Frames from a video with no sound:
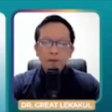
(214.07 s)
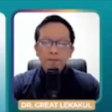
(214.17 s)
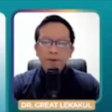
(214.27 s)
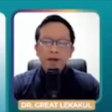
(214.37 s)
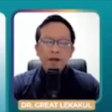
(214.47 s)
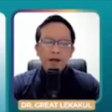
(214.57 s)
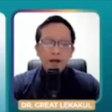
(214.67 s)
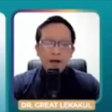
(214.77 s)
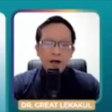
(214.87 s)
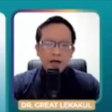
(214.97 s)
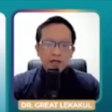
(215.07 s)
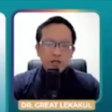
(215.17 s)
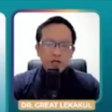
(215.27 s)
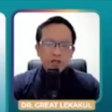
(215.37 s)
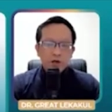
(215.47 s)
Phin Pia, a
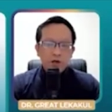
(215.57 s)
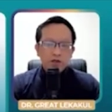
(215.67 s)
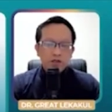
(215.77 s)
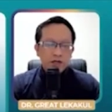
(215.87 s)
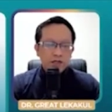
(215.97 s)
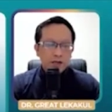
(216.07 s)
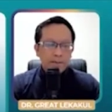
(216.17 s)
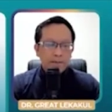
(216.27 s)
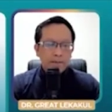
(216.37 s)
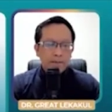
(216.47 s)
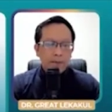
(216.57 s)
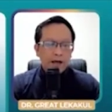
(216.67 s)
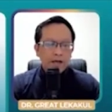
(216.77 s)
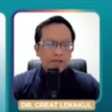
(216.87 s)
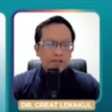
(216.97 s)
church originated
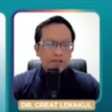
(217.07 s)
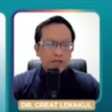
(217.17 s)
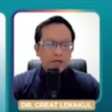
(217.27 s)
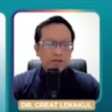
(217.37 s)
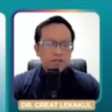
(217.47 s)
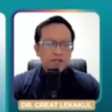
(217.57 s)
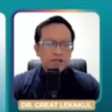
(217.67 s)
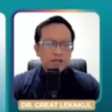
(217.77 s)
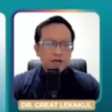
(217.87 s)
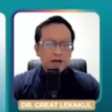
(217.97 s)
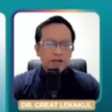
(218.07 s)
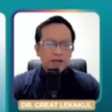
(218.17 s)
black stick sitar,